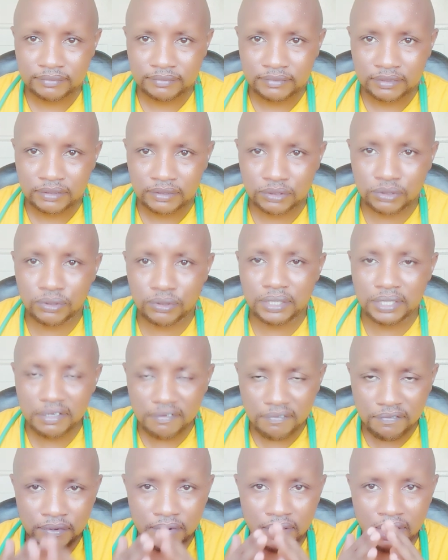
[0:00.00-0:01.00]
So
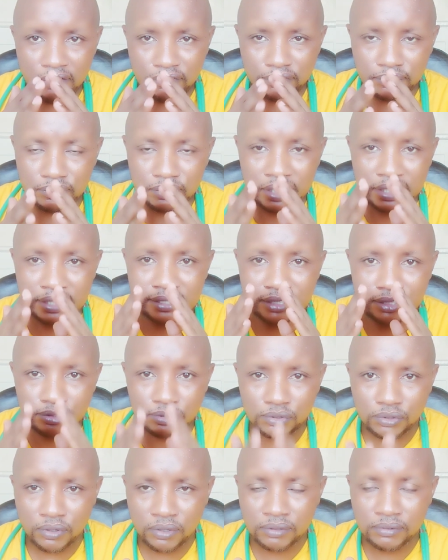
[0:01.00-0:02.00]
if you have a
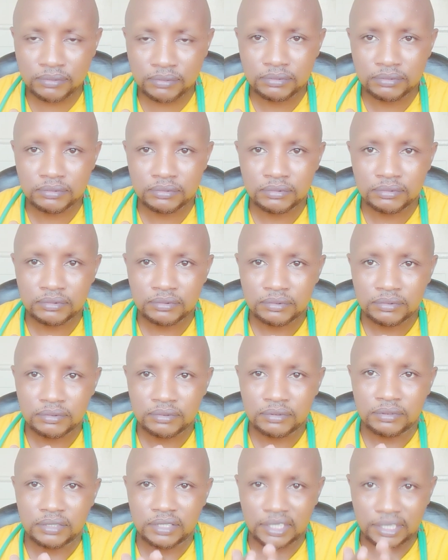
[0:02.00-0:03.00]
strong
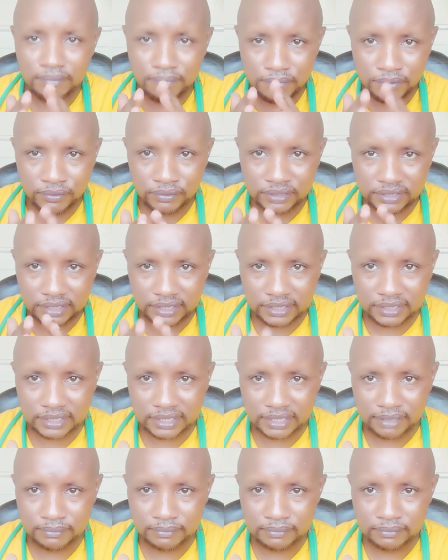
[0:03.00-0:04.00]
immune
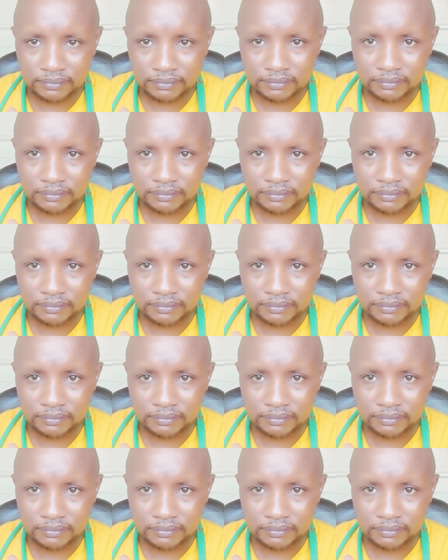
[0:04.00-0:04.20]
system,